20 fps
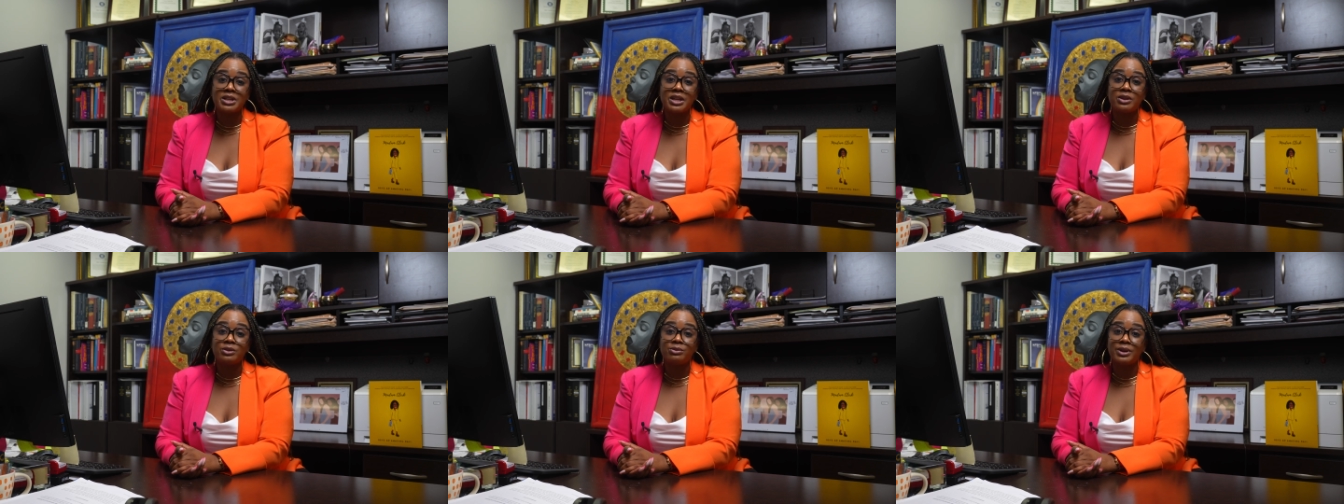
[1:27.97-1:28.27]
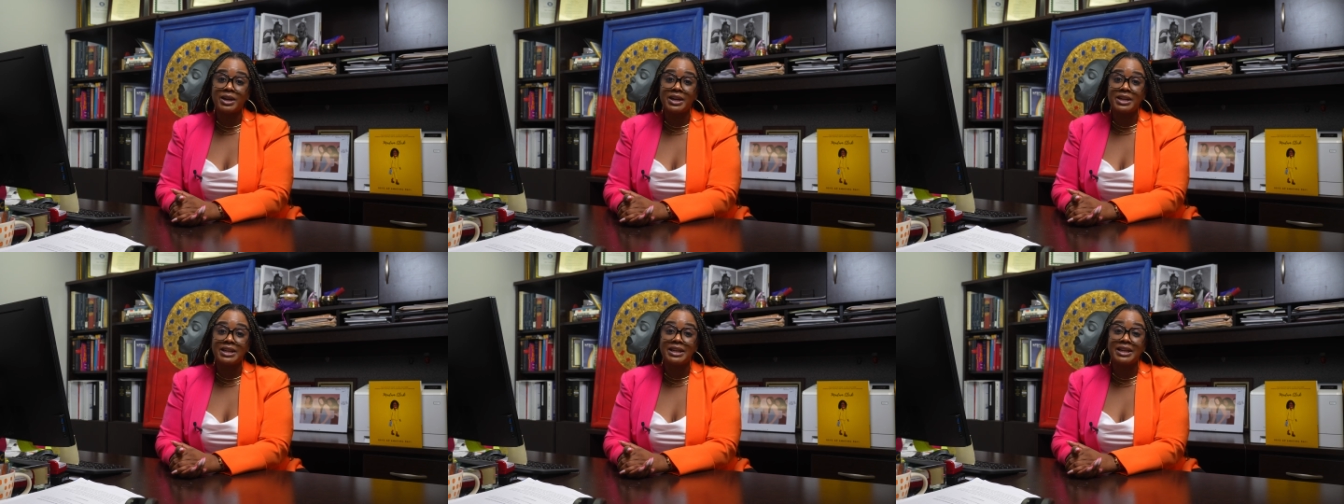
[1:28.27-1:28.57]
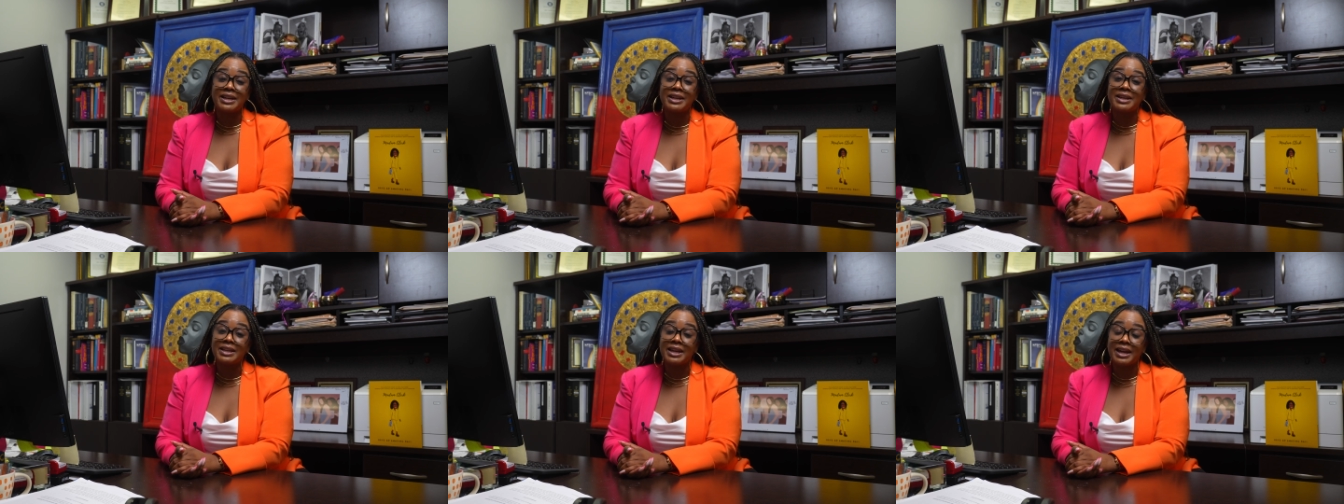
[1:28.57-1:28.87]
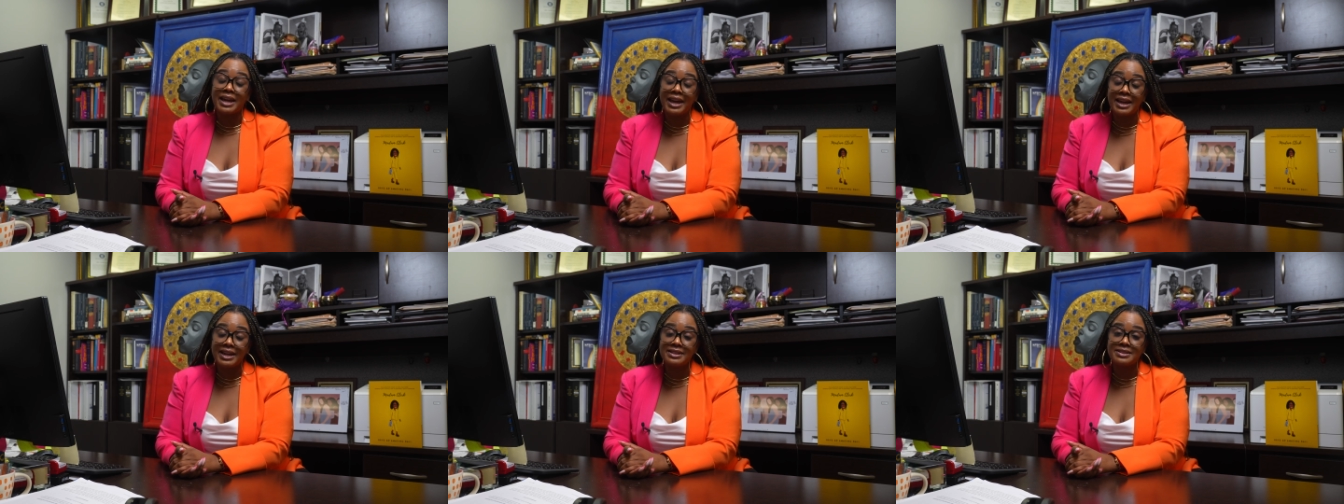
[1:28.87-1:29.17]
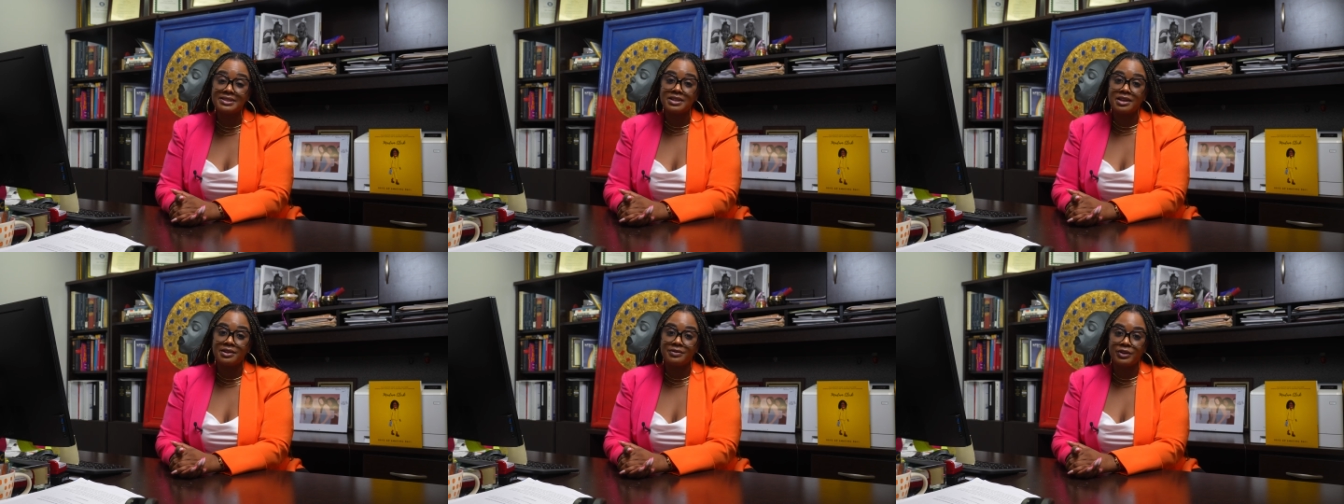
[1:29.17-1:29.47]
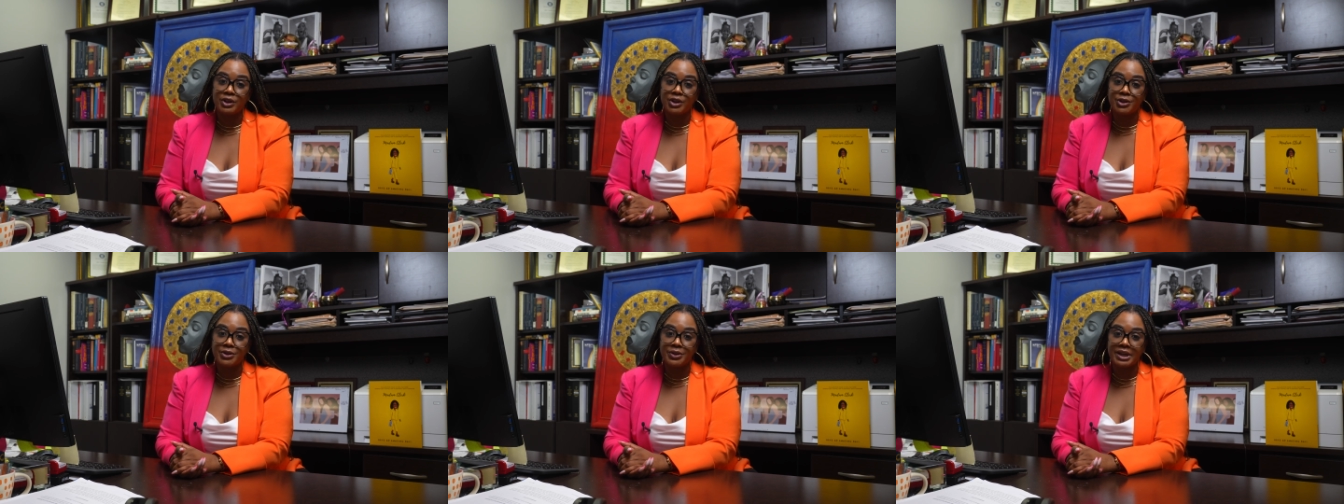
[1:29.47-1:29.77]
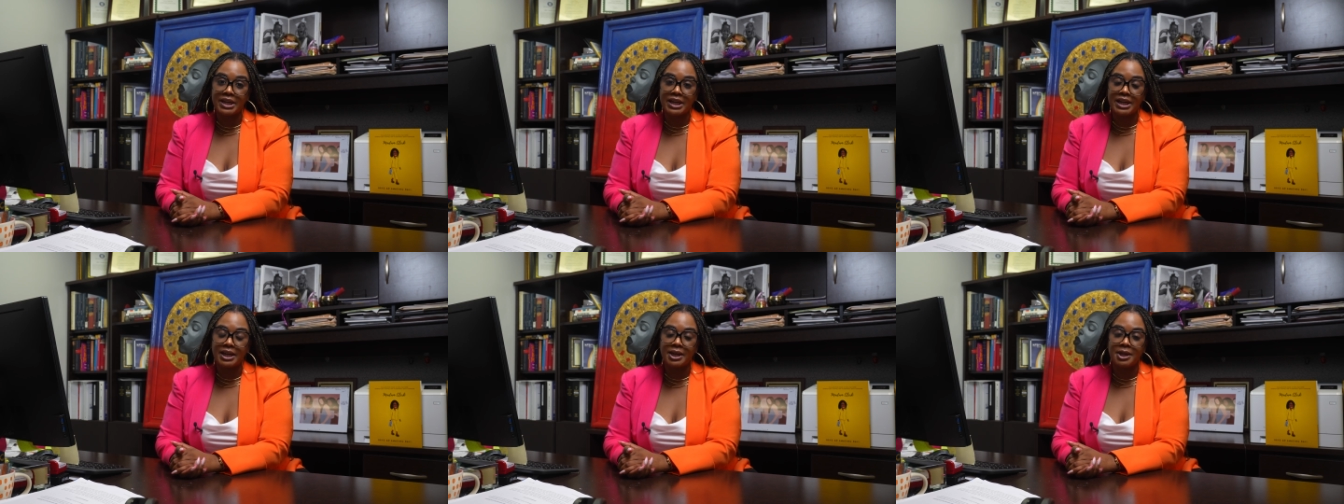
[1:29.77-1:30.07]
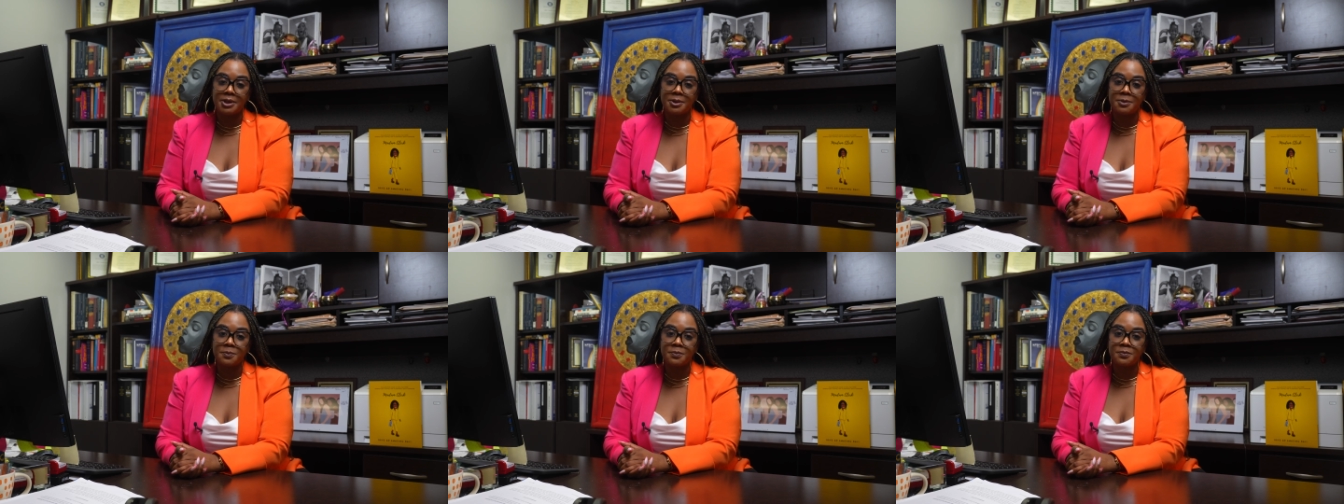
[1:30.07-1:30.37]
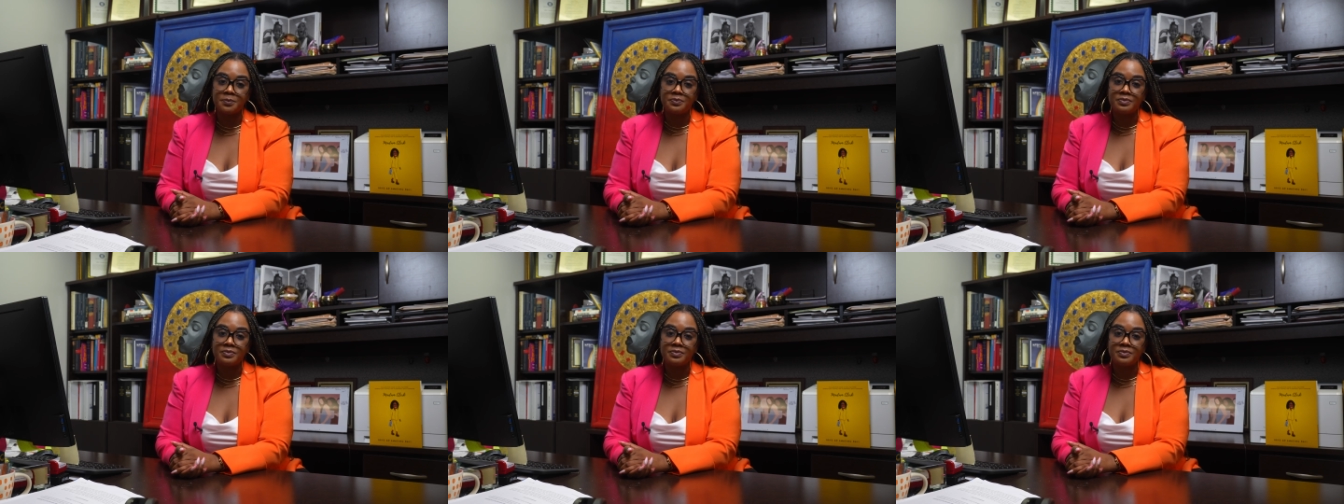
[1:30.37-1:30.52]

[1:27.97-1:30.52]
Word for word: and ready in case of a hurricane.